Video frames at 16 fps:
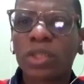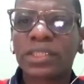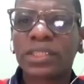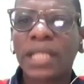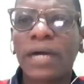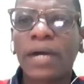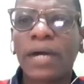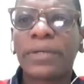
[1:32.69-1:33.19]

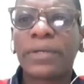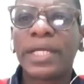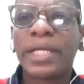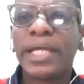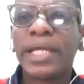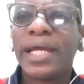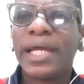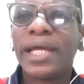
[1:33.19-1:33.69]
now
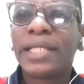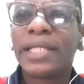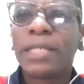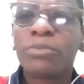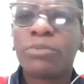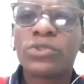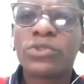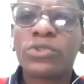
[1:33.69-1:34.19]

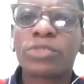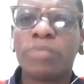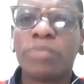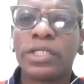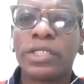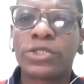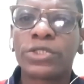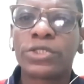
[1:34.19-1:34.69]
enables
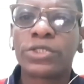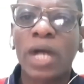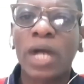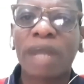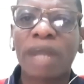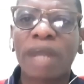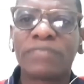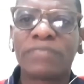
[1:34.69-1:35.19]
me to
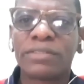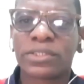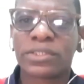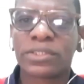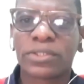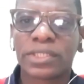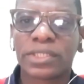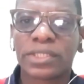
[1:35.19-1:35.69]
have the
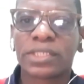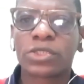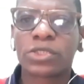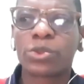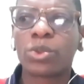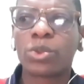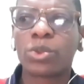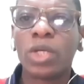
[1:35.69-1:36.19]
resources.
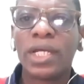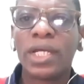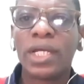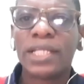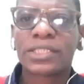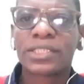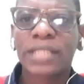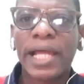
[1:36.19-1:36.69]
So
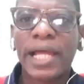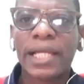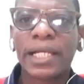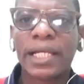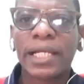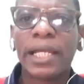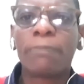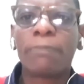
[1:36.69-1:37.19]
it's like
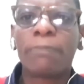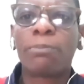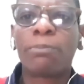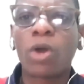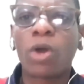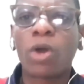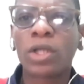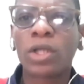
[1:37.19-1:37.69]
a
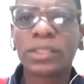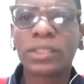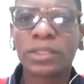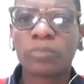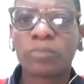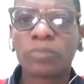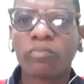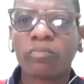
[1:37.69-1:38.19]
bond
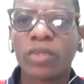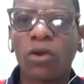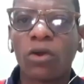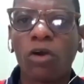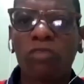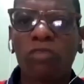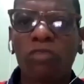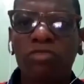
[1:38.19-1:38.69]

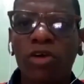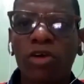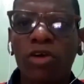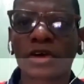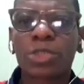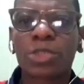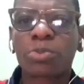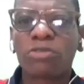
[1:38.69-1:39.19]
or
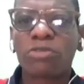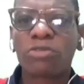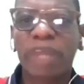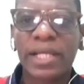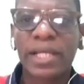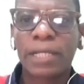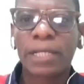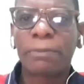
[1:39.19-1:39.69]
funds
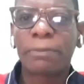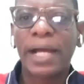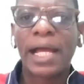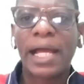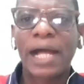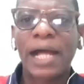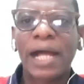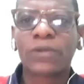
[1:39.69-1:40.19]
provided by
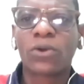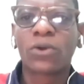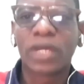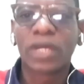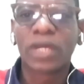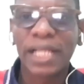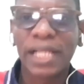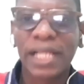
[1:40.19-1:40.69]
an
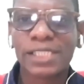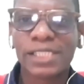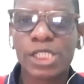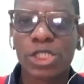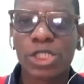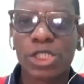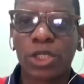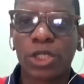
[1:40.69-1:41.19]

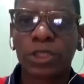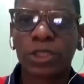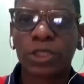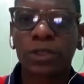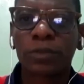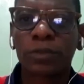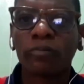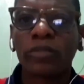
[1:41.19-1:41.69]
organization
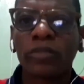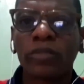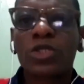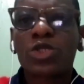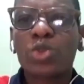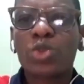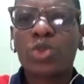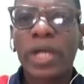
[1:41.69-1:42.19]

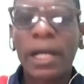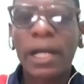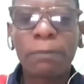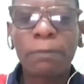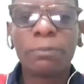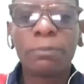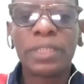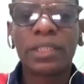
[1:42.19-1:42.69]
to help
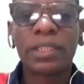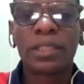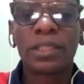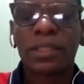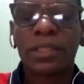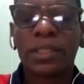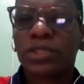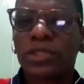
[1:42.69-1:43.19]
me
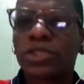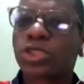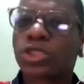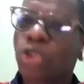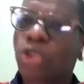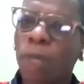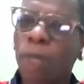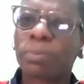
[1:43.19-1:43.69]

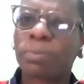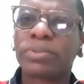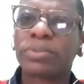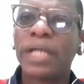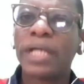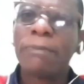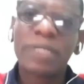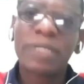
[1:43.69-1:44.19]
stop
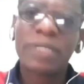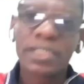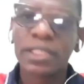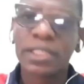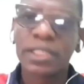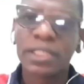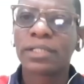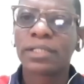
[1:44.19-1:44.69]

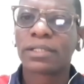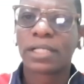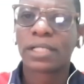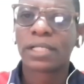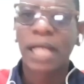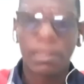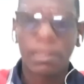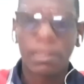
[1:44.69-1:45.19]
emitting
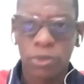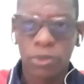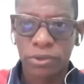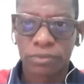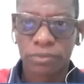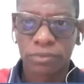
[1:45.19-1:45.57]
carbon.